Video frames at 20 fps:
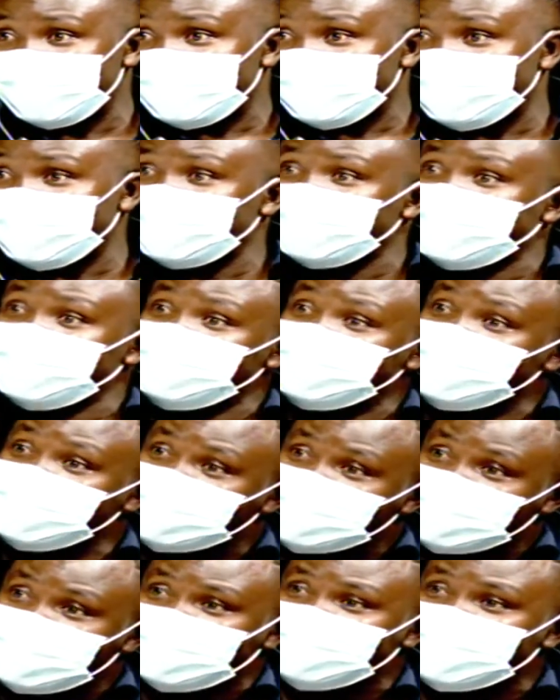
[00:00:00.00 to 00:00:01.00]
where he
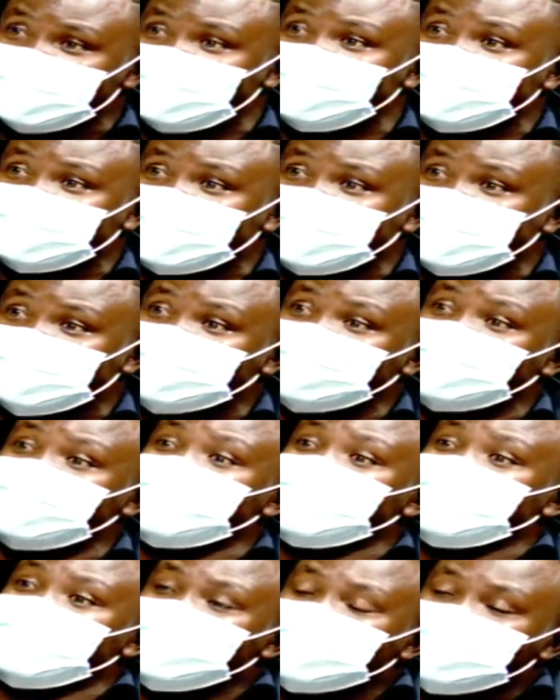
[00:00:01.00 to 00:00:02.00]
assisted this country
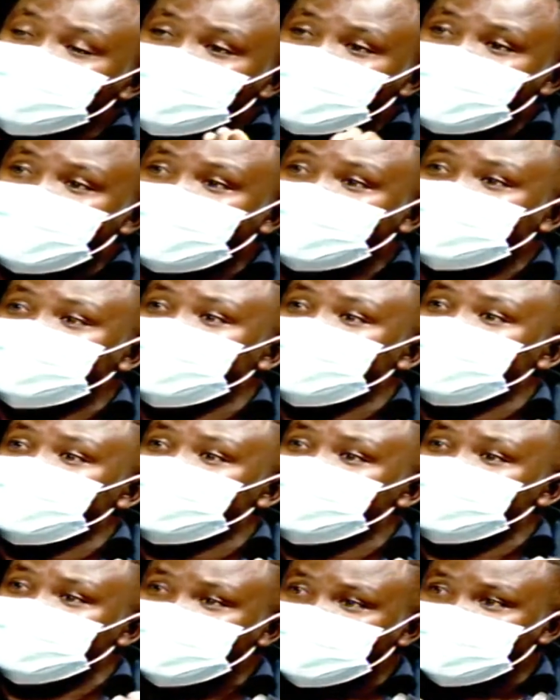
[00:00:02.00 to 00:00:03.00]
to actually
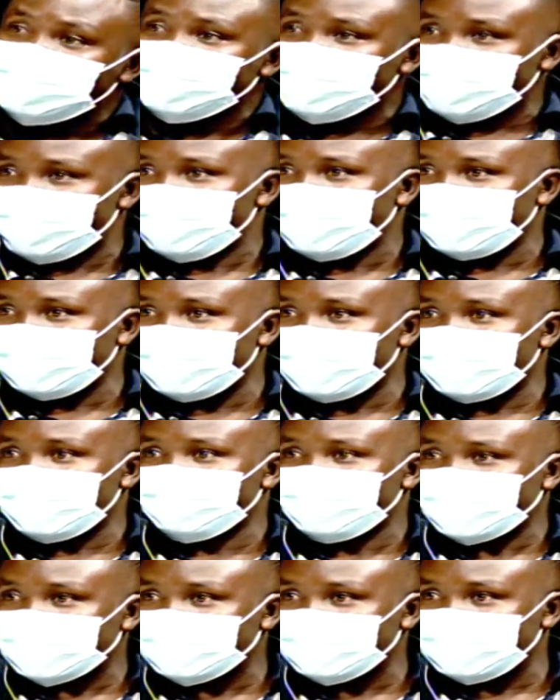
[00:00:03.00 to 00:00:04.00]
continue growing the
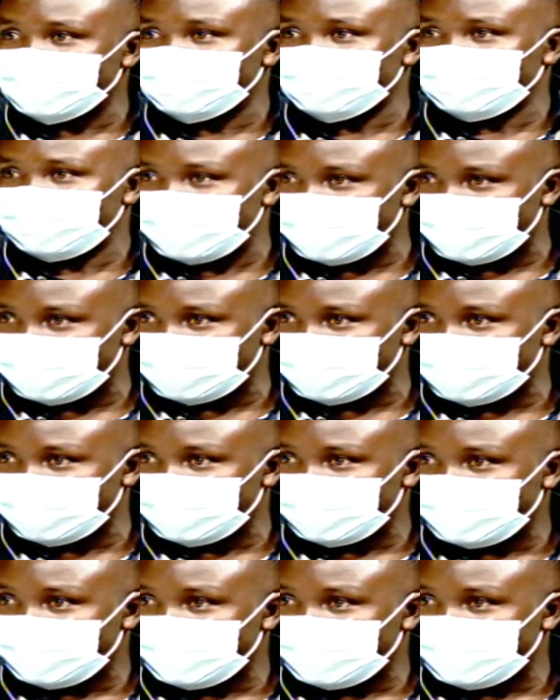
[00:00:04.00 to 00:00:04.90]
capacity to test.